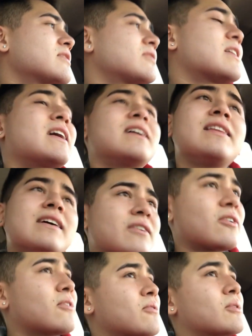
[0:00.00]
So I gotta let
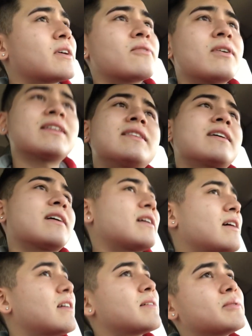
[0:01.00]
go of whatever I think
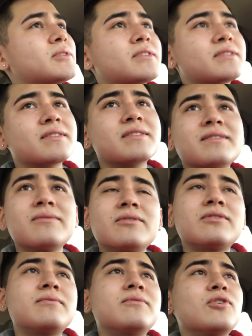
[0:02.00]
I am and just
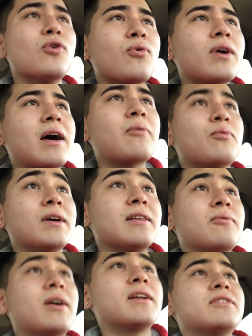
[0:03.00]
do what I
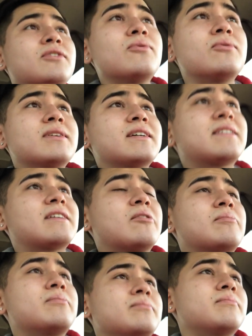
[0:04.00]
really want to do, and that's
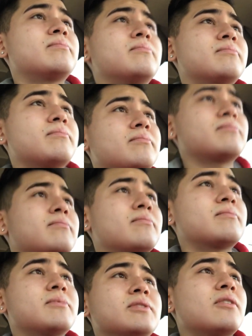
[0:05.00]
help.
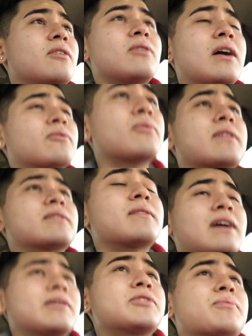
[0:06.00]
You know,
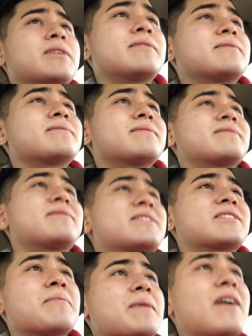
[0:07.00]
I just want to
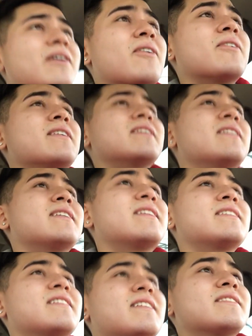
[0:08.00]
somehow
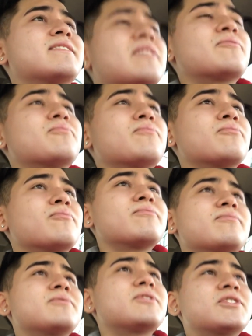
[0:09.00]
send
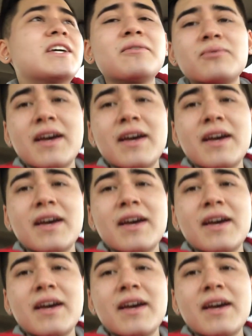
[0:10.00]
chain